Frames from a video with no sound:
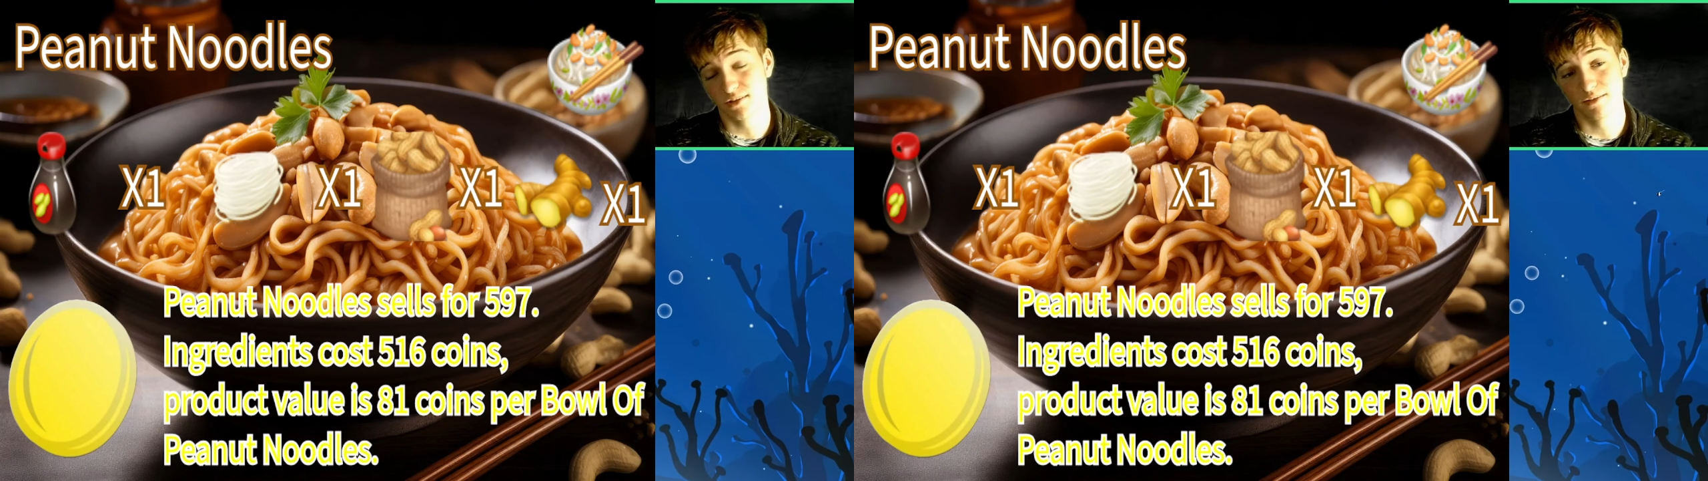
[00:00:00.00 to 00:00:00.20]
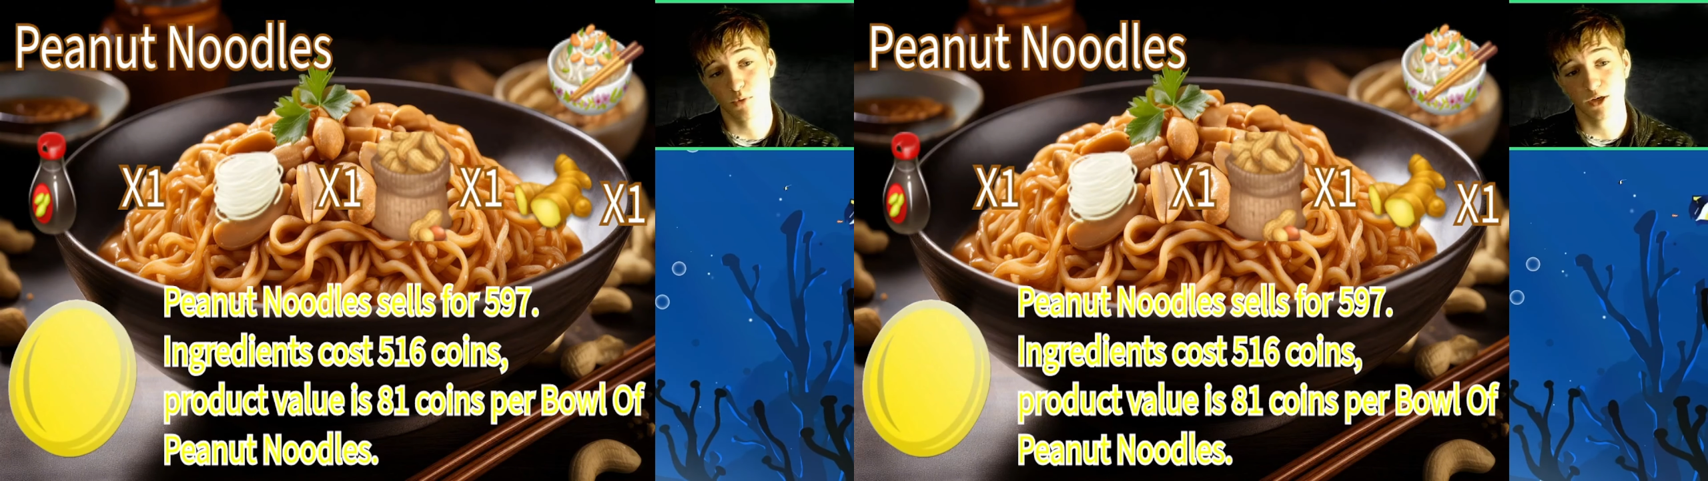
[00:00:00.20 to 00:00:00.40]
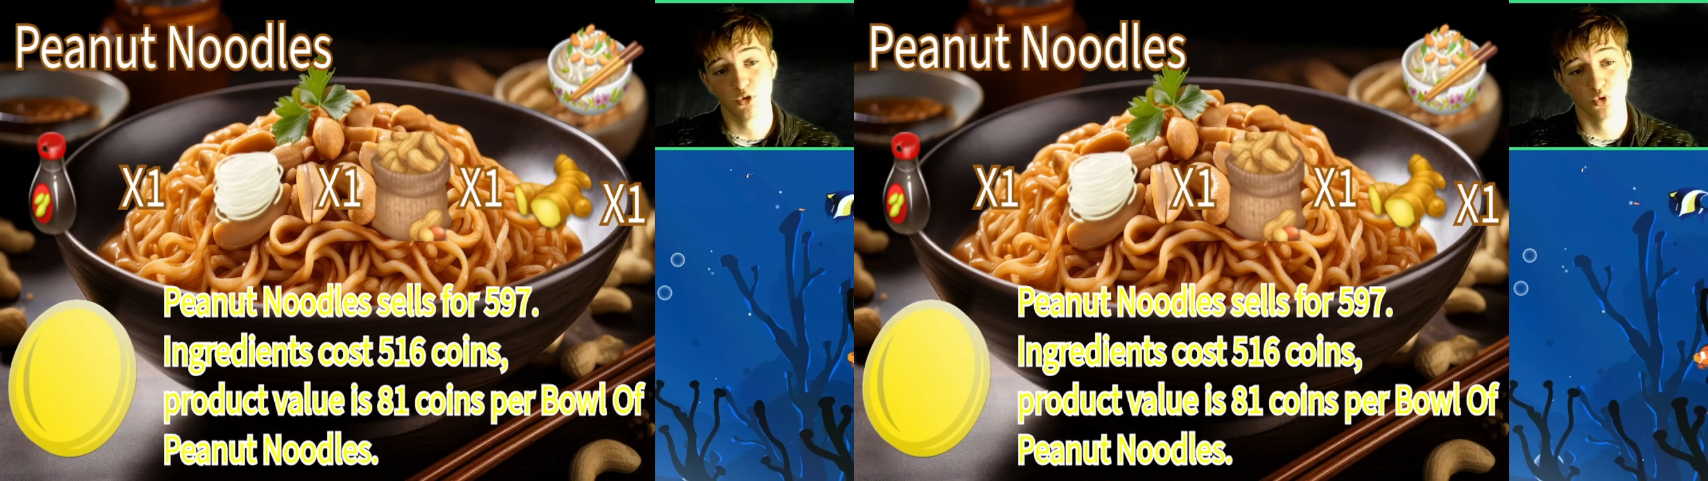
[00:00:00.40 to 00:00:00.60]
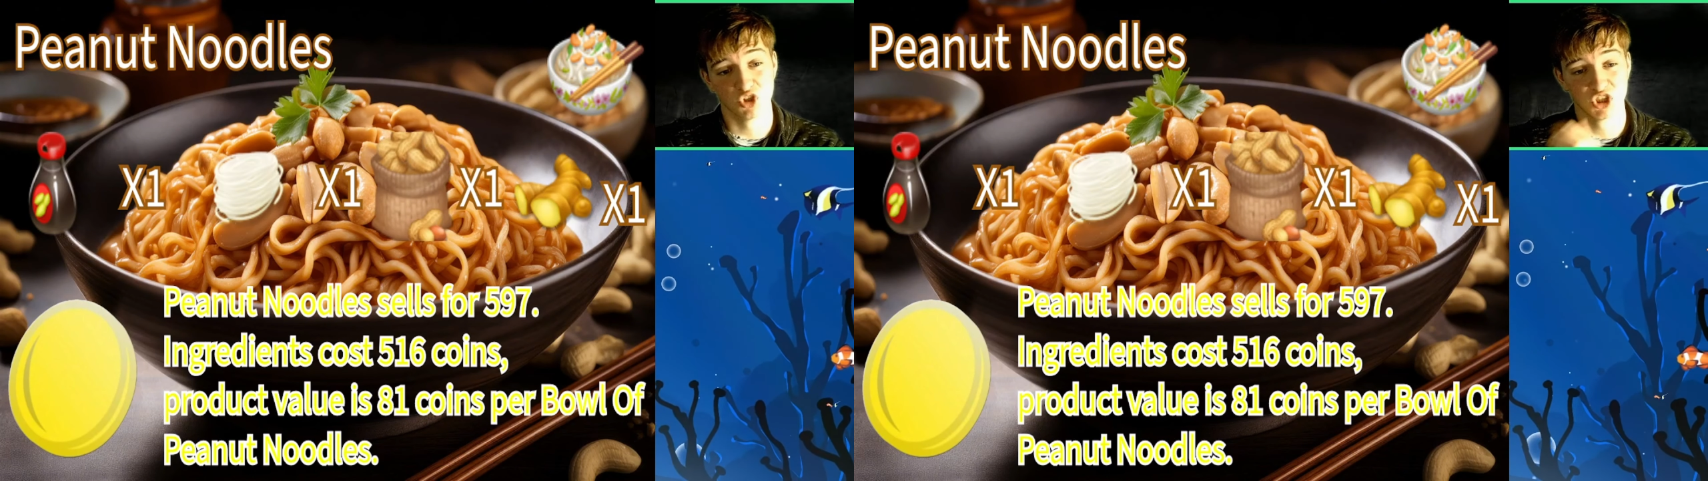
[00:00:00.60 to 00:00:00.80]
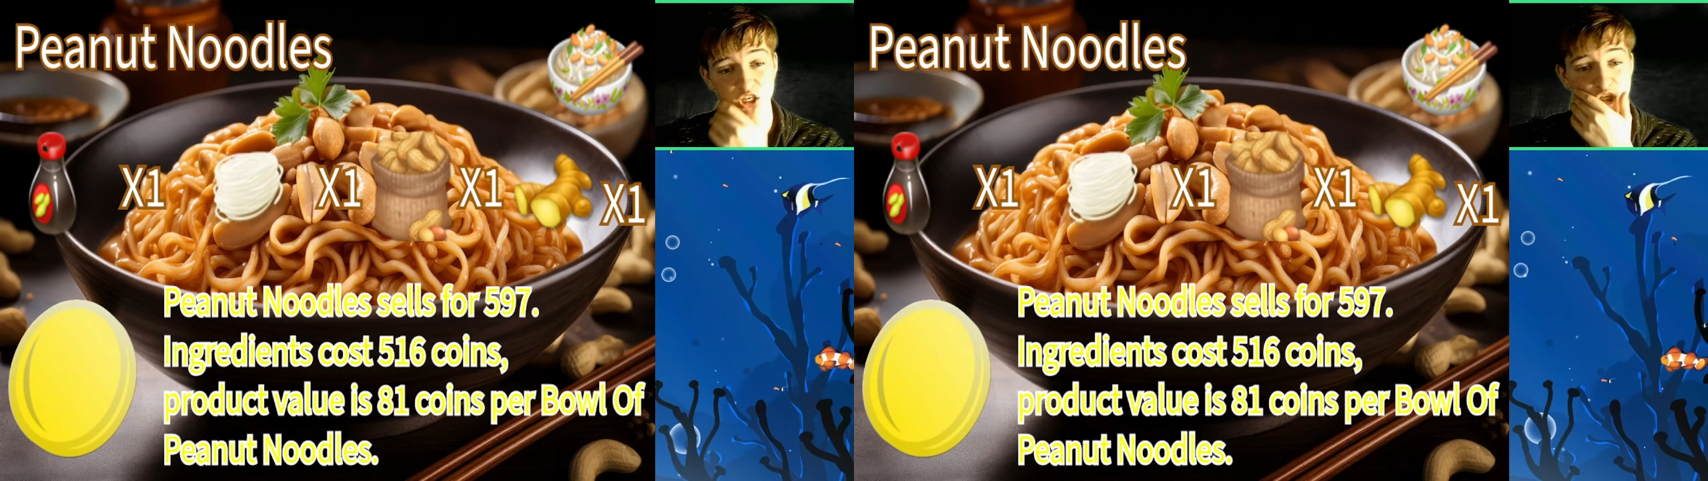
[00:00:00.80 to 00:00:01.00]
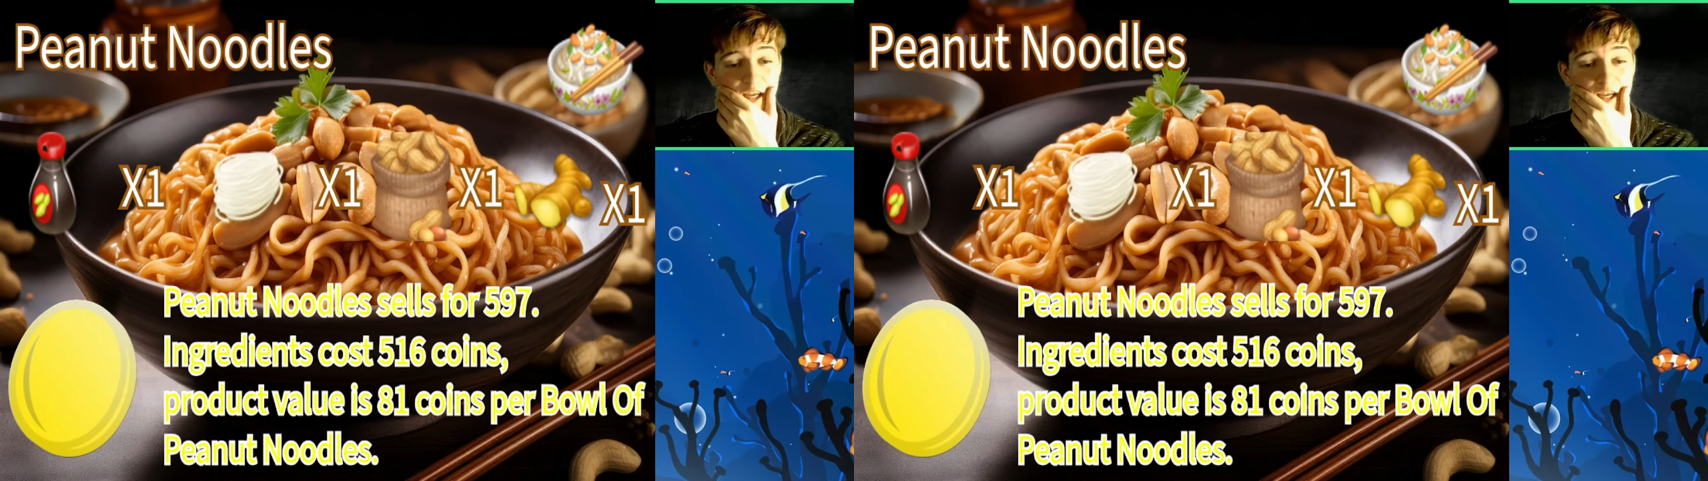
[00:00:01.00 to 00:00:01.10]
that rice noodles is actually